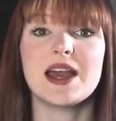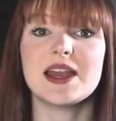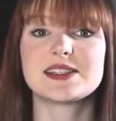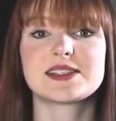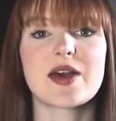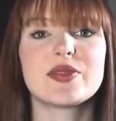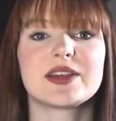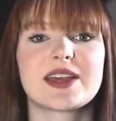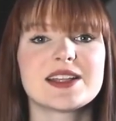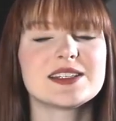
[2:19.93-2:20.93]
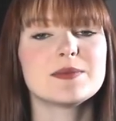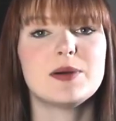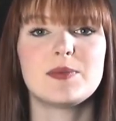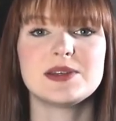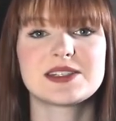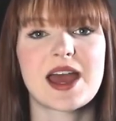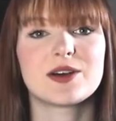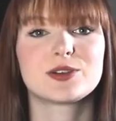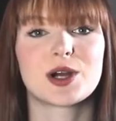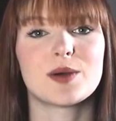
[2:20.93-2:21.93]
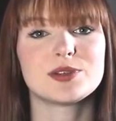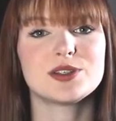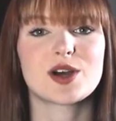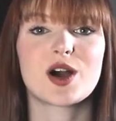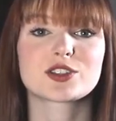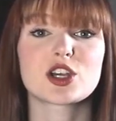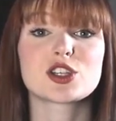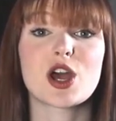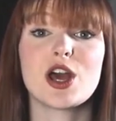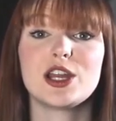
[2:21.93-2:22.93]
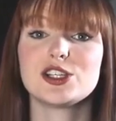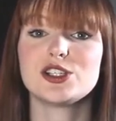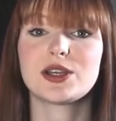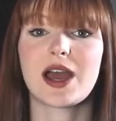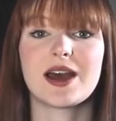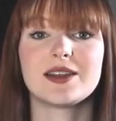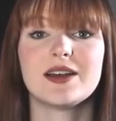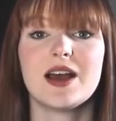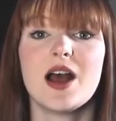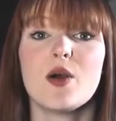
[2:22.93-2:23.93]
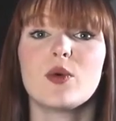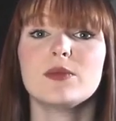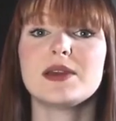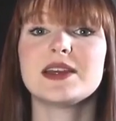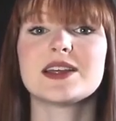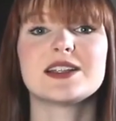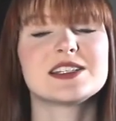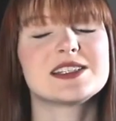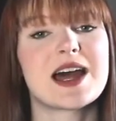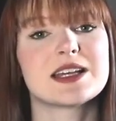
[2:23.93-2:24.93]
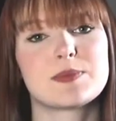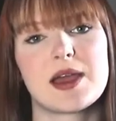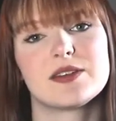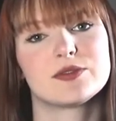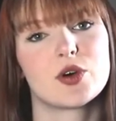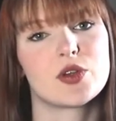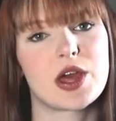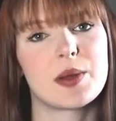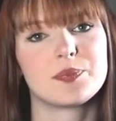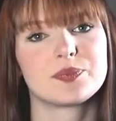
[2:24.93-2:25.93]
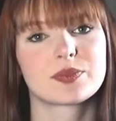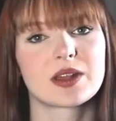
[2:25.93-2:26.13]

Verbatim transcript: It's said that getting the puppy's tail cropped and docked as early as you can will mean that there's less pain for them.